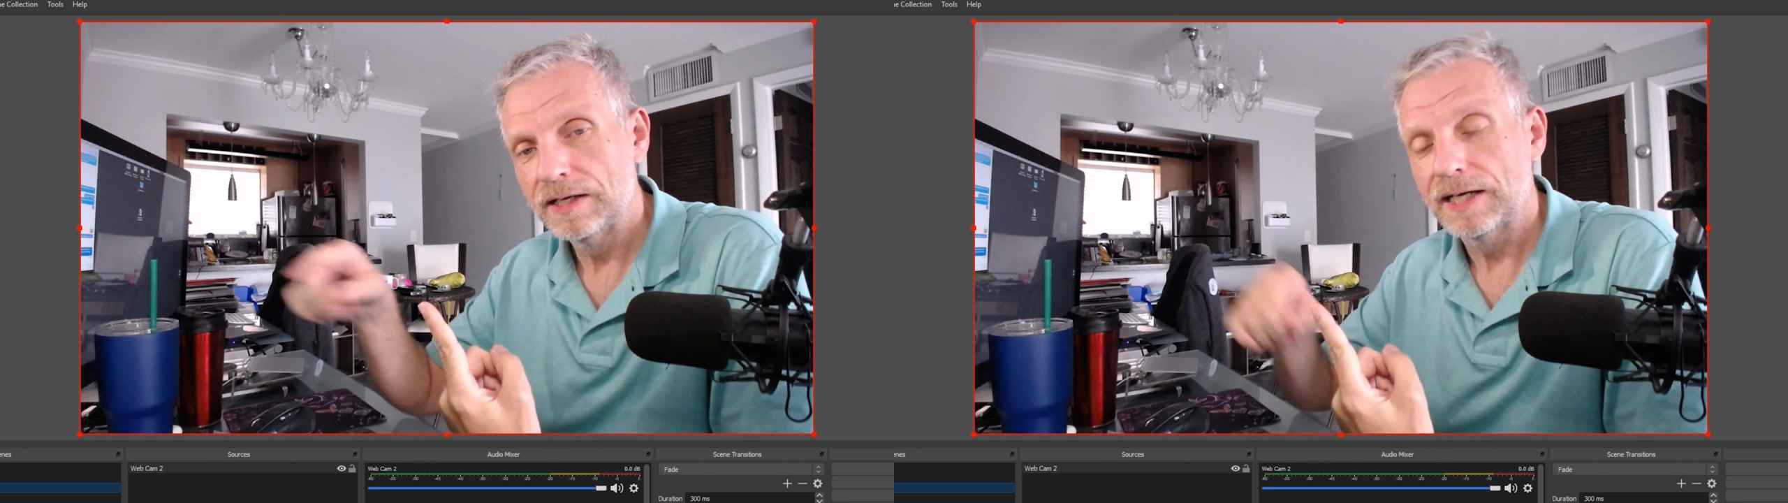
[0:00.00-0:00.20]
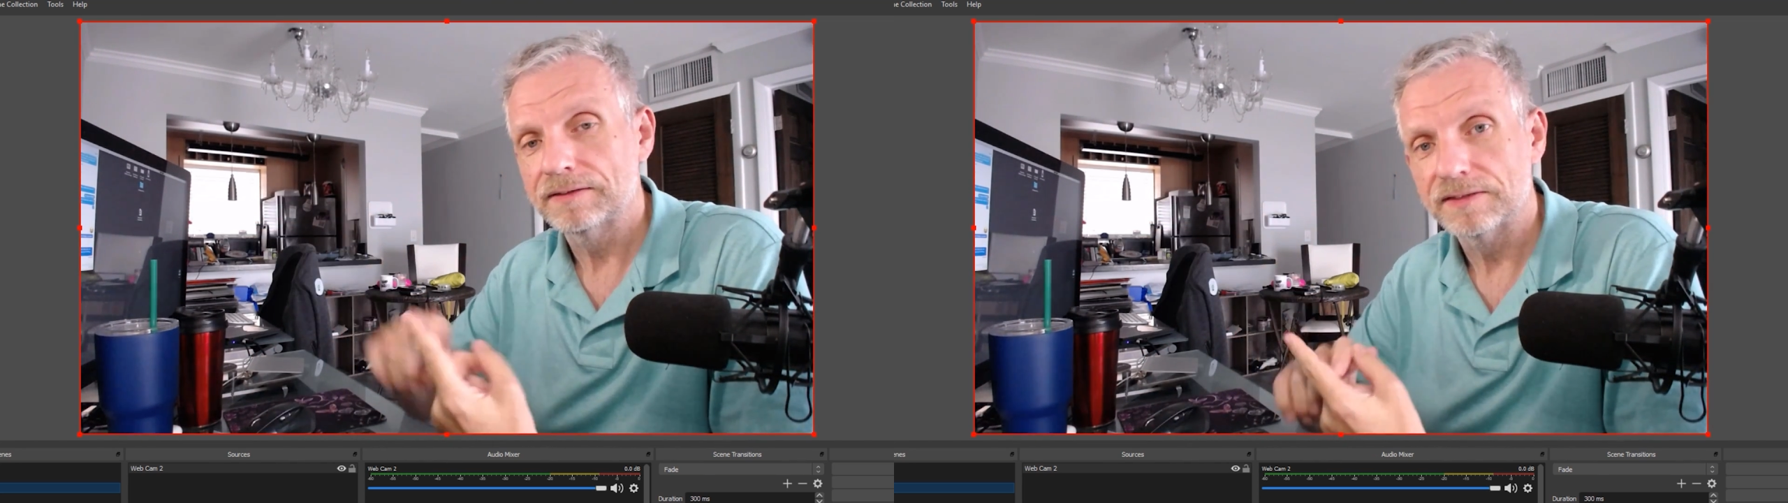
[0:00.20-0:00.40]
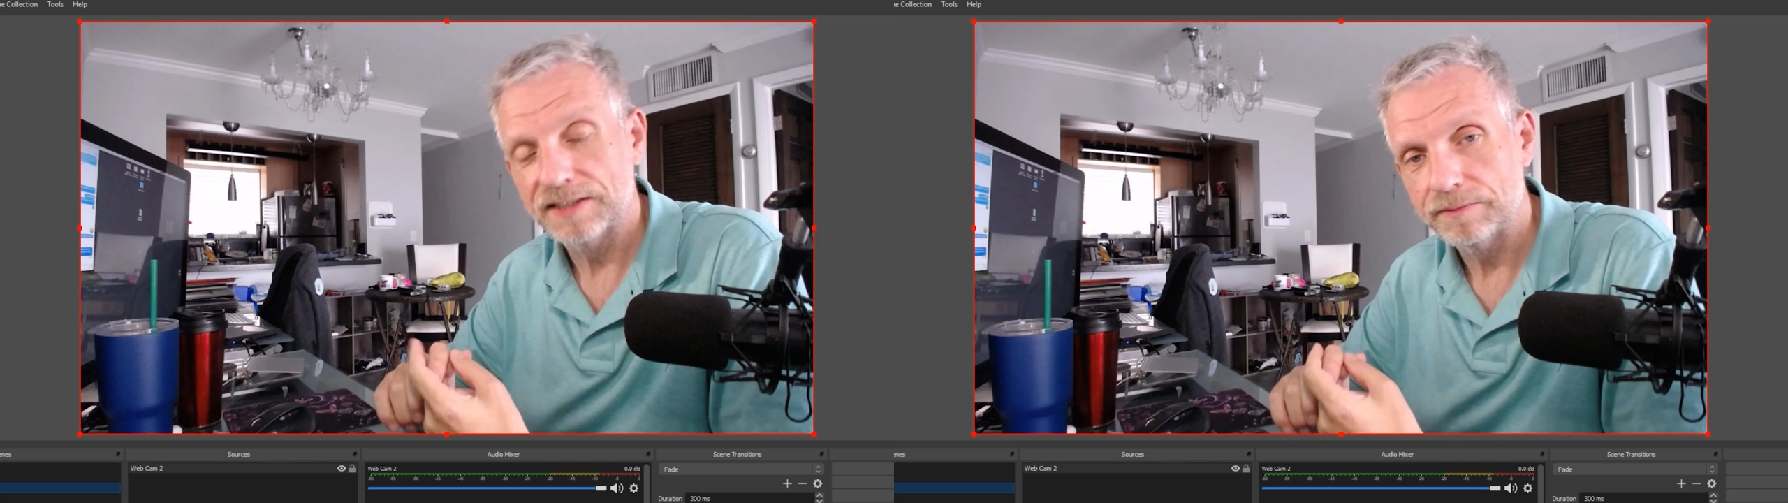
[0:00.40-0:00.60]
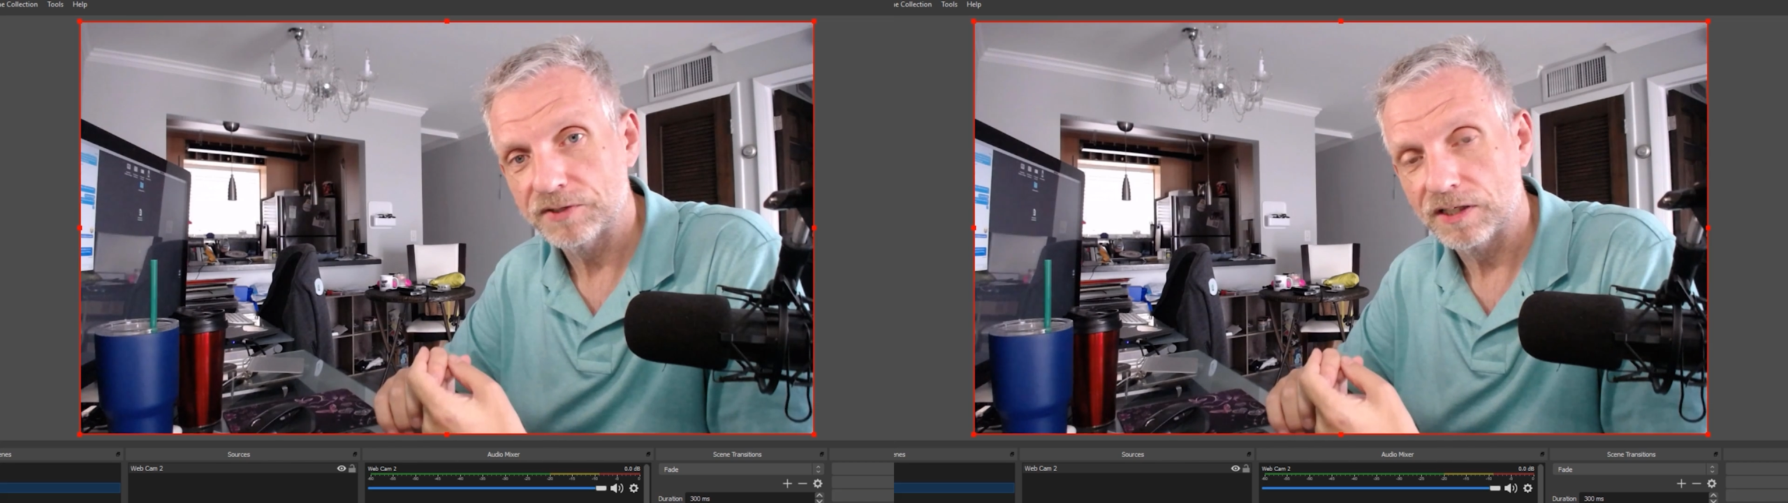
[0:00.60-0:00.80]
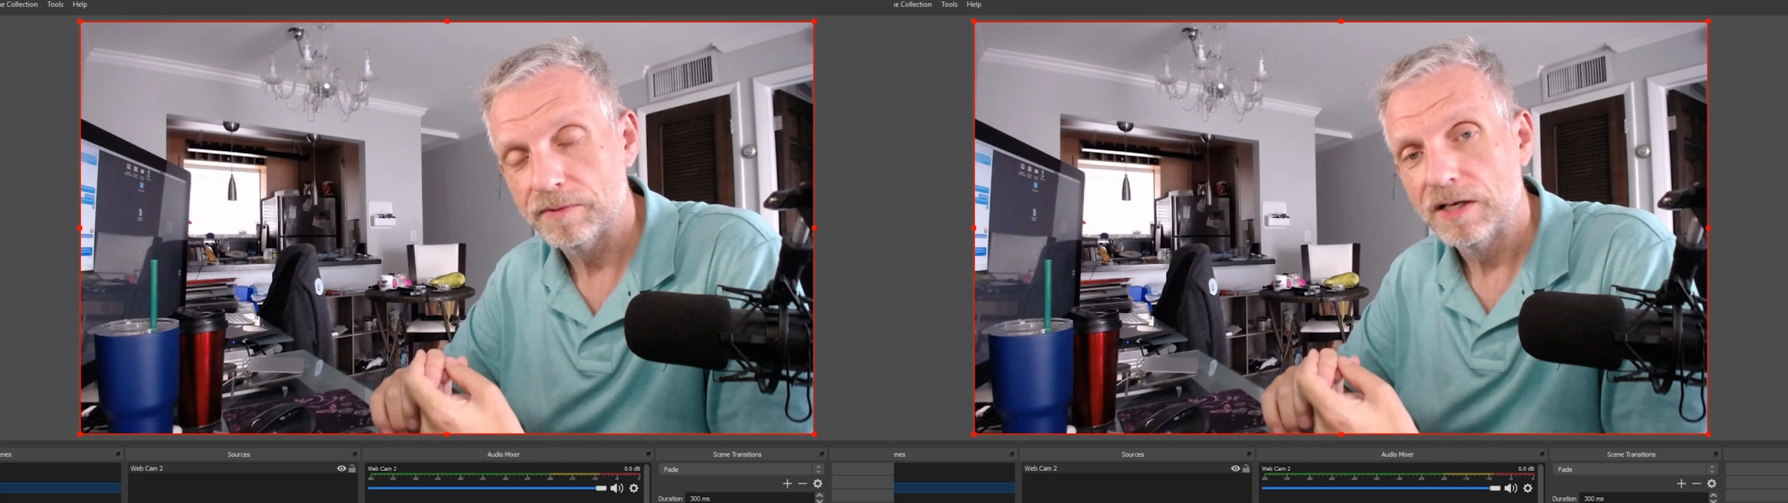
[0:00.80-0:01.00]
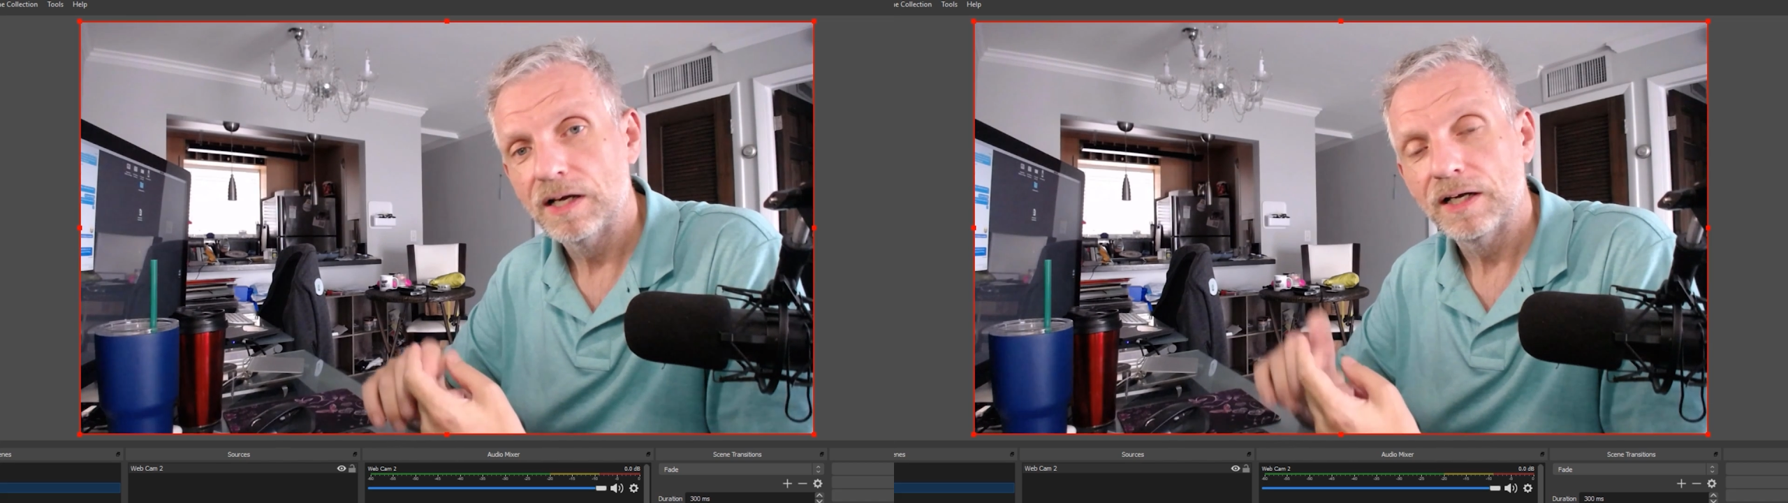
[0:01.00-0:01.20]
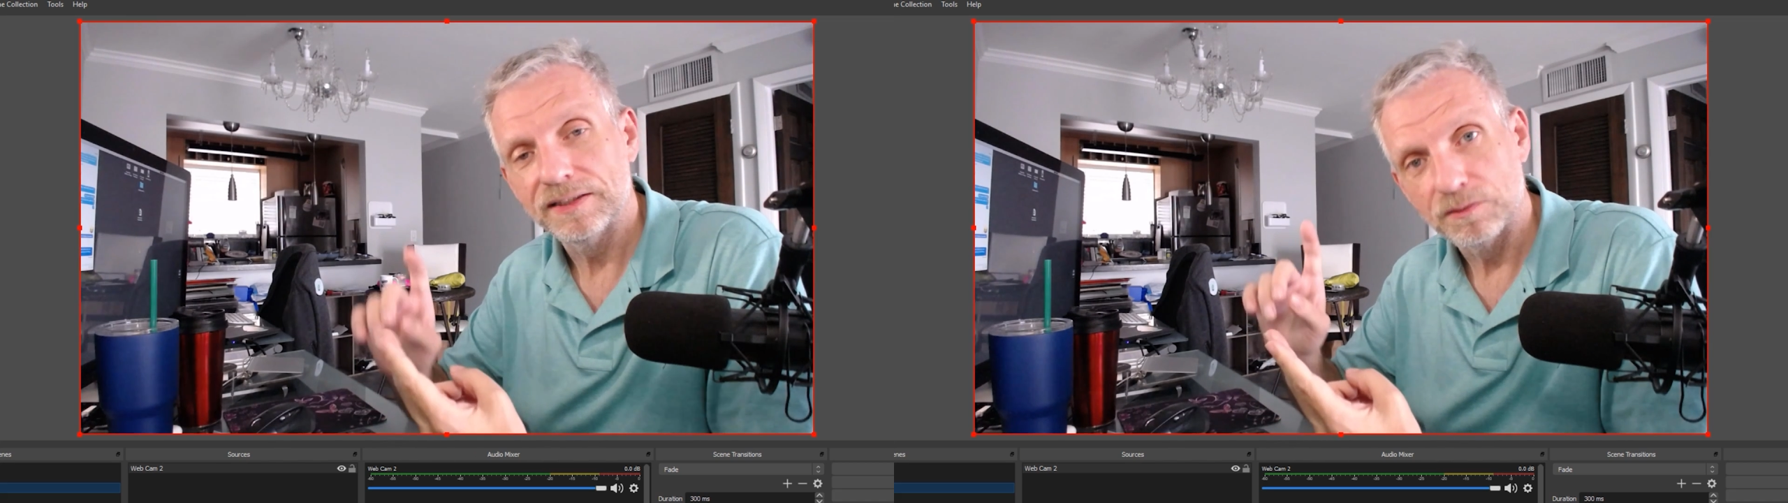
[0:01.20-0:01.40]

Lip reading: At the same time, it's